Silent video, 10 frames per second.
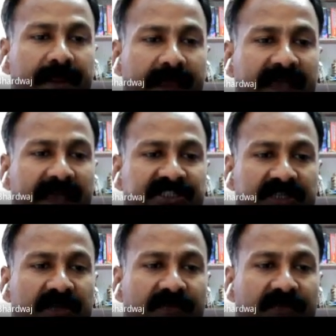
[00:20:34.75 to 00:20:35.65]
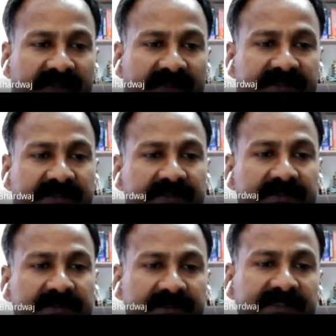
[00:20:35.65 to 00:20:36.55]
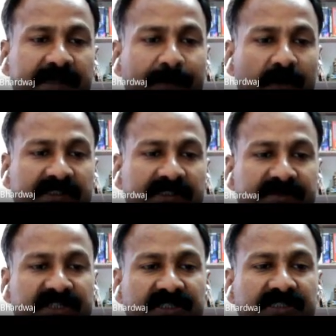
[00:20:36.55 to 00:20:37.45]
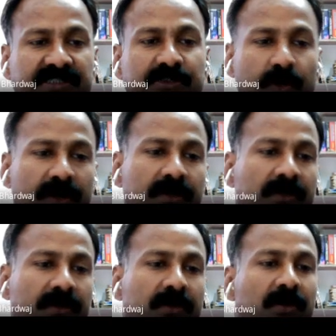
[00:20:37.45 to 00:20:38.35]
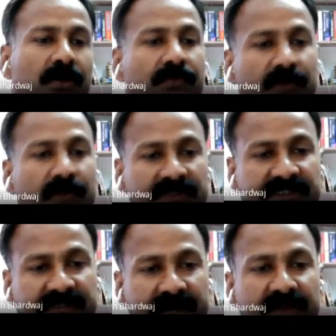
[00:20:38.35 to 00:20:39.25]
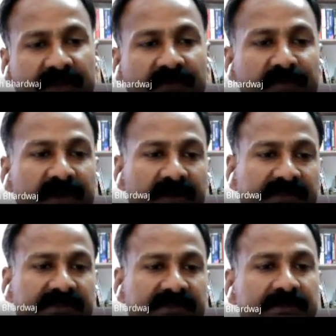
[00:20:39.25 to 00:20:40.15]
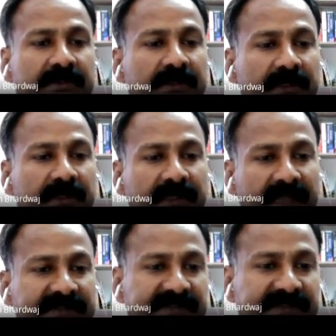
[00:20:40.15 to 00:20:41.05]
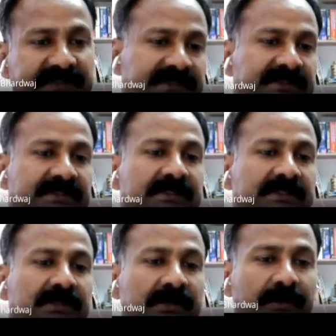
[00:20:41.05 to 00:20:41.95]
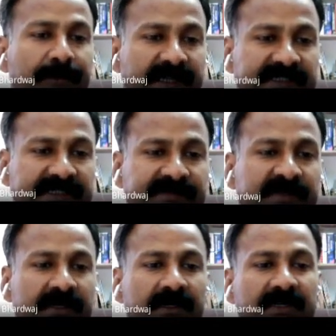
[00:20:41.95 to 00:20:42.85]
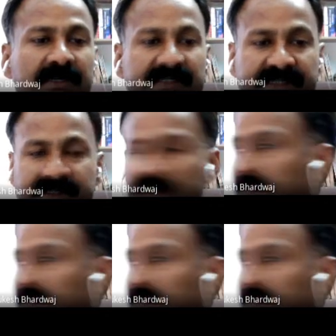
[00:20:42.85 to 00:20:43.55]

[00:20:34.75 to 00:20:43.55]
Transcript: H effects. This approximation is good for the study of mirrors, lenses, prisms, etc.